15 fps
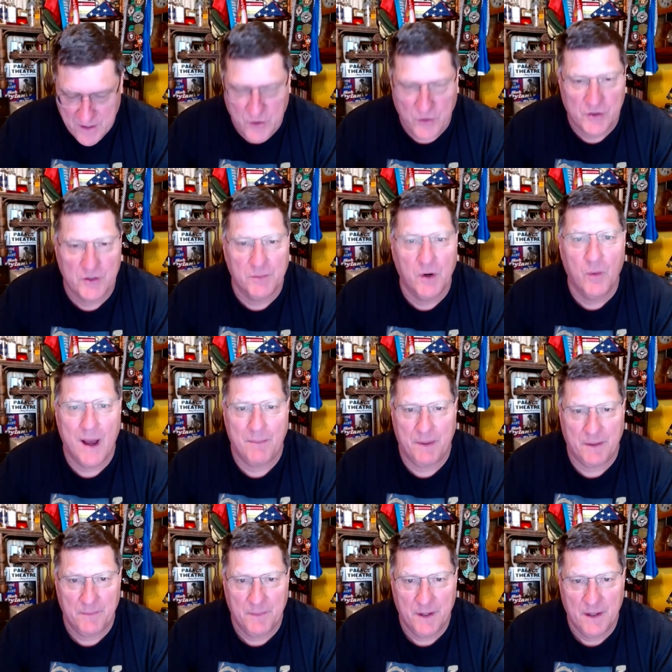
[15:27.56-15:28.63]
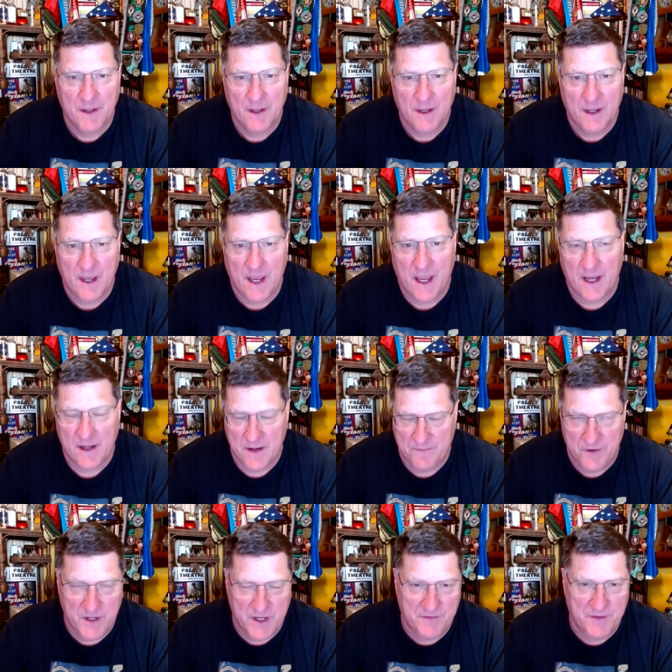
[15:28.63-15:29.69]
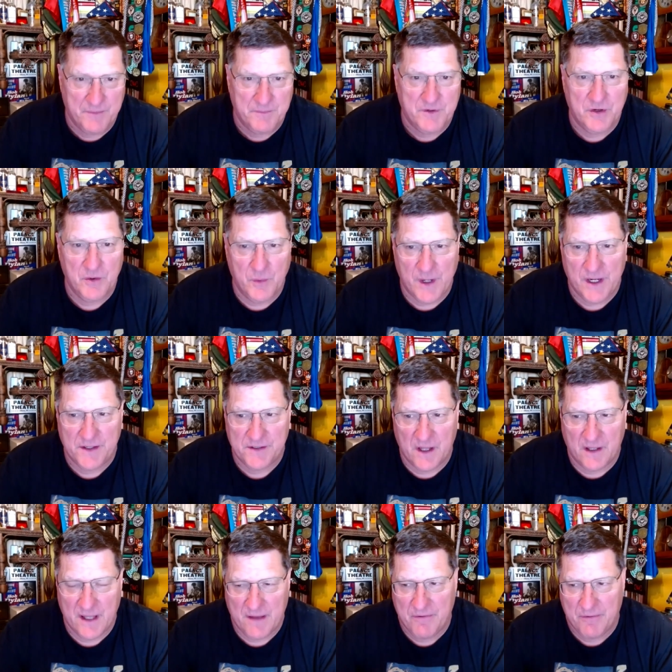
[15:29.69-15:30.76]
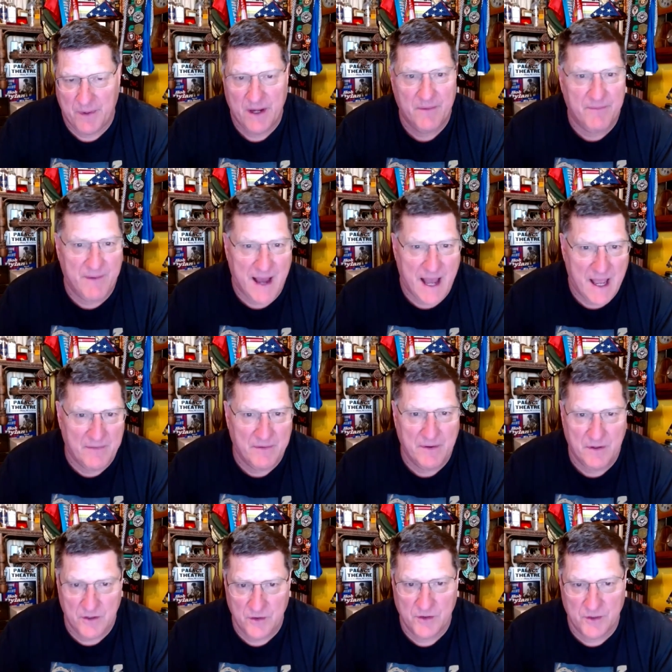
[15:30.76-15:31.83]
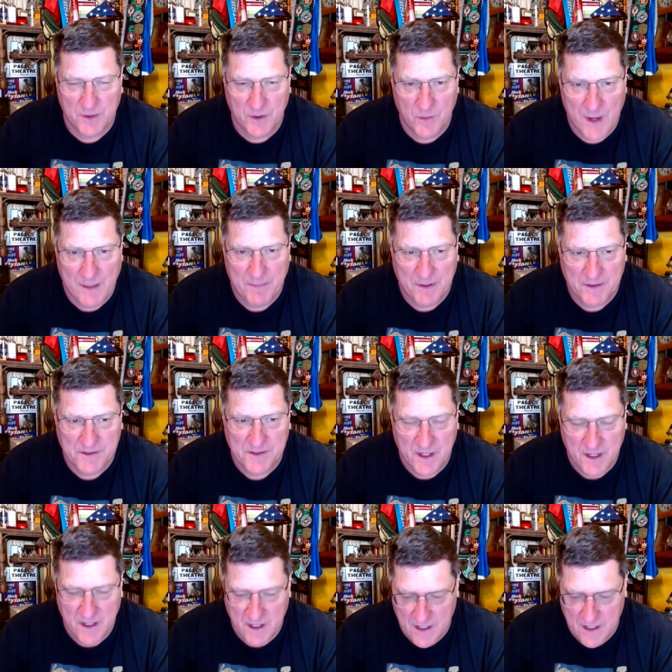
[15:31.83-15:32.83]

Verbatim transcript: a usable weapon. And if you give them two weeks, they'll have three to five usable weapons.